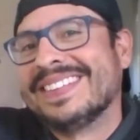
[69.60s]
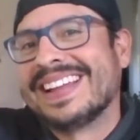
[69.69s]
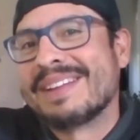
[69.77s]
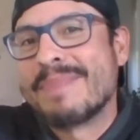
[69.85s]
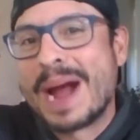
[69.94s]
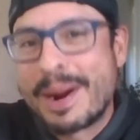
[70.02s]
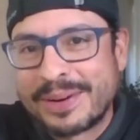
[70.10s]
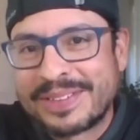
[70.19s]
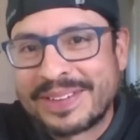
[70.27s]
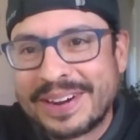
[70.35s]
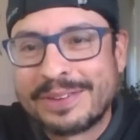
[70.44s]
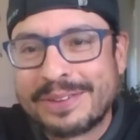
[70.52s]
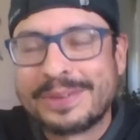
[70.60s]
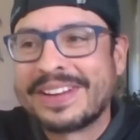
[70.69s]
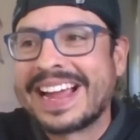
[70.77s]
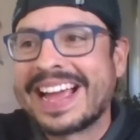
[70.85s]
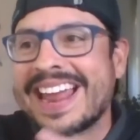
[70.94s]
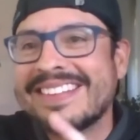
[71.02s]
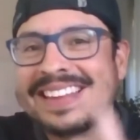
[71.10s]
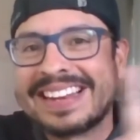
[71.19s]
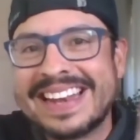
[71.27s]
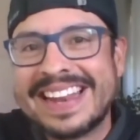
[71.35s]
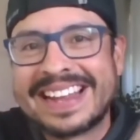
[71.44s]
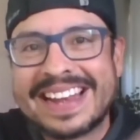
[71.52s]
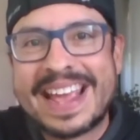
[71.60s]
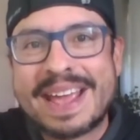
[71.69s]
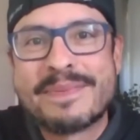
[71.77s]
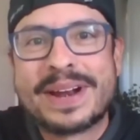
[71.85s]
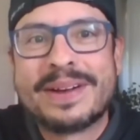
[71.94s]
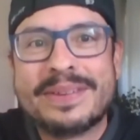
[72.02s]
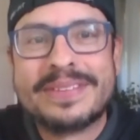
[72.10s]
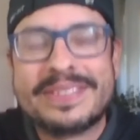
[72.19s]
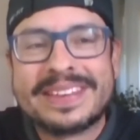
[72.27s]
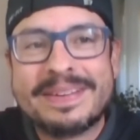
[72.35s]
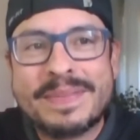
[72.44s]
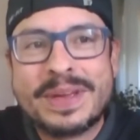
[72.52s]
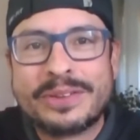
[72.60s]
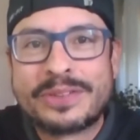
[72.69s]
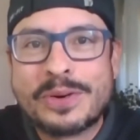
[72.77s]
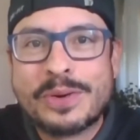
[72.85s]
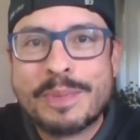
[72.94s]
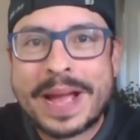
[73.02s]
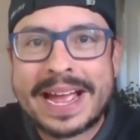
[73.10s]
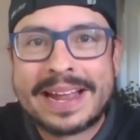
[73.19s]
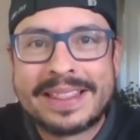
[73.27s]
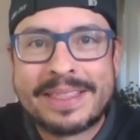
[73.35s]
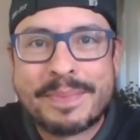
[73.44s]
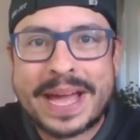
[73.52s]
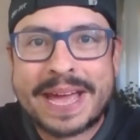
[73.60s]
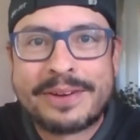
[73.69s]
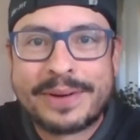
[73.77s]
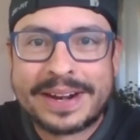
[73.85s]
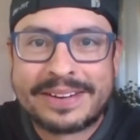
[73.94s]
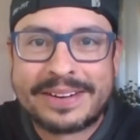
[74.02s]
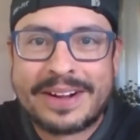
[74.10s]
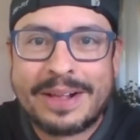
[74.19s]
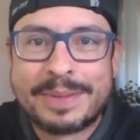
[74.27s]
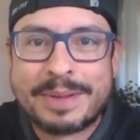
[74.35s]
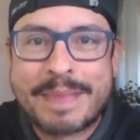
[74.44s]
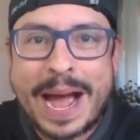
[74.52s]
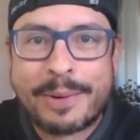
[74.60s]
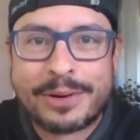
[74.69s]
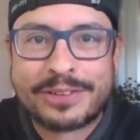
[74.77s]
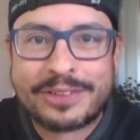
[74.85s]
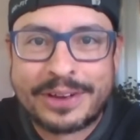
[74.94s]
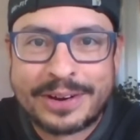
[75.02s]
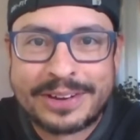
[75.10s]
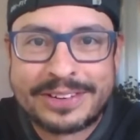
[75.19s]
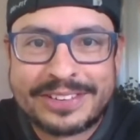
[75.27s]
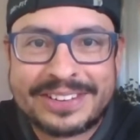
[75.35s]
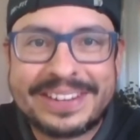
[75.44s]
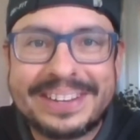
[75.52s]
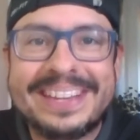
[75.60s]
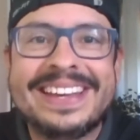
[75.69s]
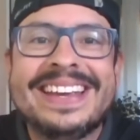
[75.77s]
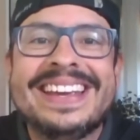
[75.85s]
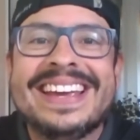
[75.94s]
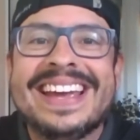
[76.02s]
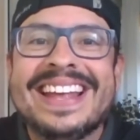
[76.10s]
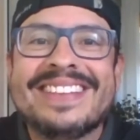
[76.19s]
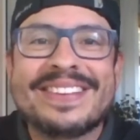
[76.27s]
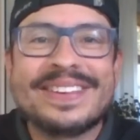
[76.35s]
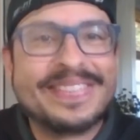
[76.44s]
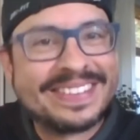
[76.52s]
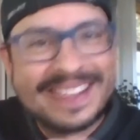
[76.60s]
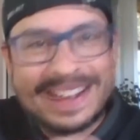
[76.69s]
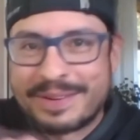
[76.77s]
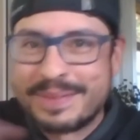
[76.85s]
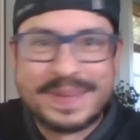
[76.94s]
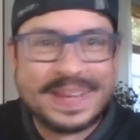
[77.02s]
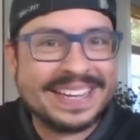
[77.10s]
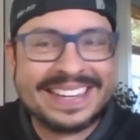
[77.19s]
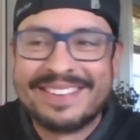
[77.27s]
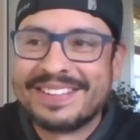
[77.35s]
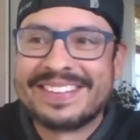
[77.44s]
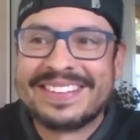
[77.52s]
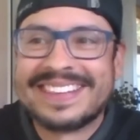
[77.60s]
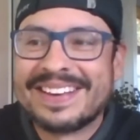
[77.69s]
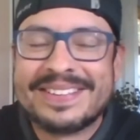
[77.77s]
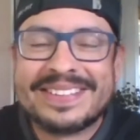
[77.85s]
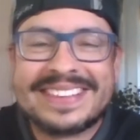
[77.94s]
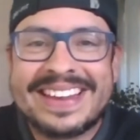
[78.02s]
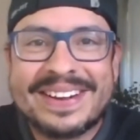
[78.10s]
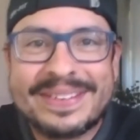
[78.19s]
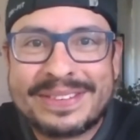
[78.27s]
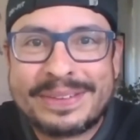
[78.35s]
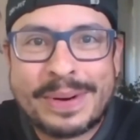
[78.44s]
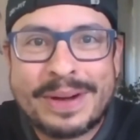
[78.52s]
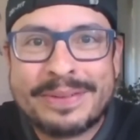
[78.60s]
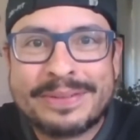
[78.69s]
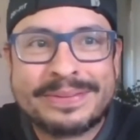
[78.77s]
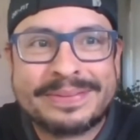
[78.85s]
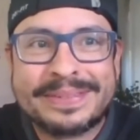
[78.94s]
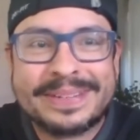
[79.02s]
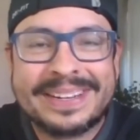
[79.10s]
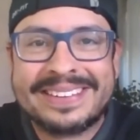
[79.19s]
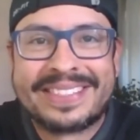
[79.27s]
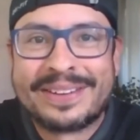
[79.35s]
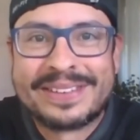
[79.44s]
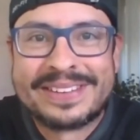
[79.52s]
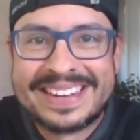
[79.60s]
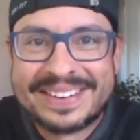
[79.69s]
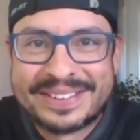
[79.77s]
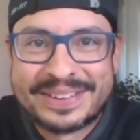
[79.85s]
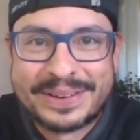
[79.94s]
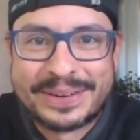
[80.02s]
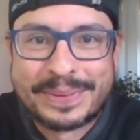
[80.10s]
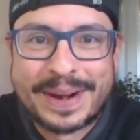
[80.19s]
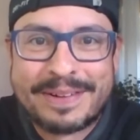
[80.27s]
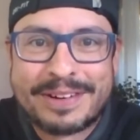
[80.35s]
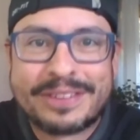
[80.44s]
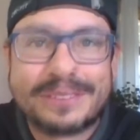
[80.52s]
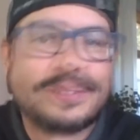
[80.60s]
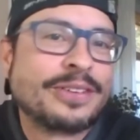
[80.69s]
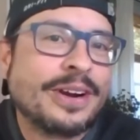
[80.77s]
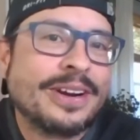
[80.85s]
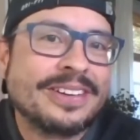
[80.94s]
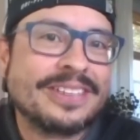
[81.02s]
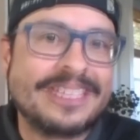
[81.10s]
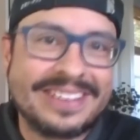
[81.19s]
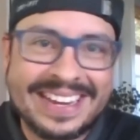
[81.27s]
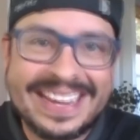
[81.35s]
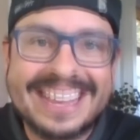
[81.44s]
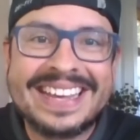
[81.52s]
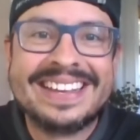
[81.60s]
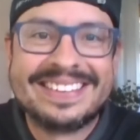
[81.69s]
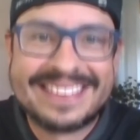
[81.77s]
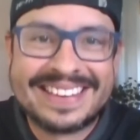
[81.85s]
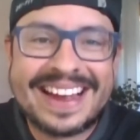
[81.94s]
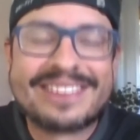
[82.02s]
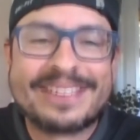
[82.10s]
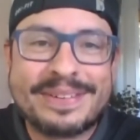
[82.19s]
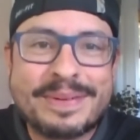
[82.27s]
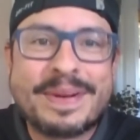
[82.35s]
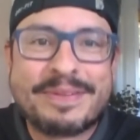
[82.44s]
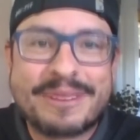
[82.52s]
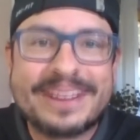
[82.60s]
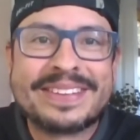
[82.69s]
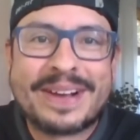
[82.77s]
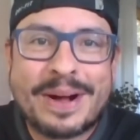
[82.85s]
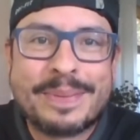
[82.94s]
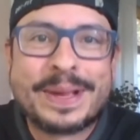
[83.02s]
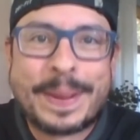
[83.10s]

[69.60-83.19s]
like Power Surge, which I got as a nickname when I was in middle school band. The band director called me Power Surge. And so it stuck with me ever since I was, 12 or 13 years old or whatever. So Serge is actually what my friends call me.